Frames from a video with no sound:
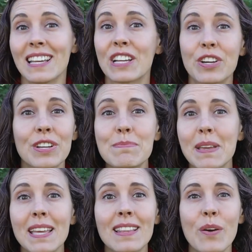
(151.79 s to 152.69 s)
It could
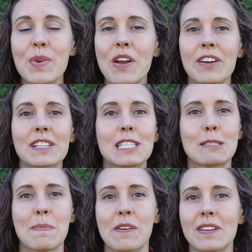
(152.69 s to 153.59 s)
mean that we are
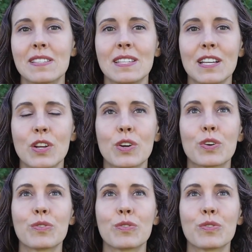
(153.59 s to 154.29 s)
experiencing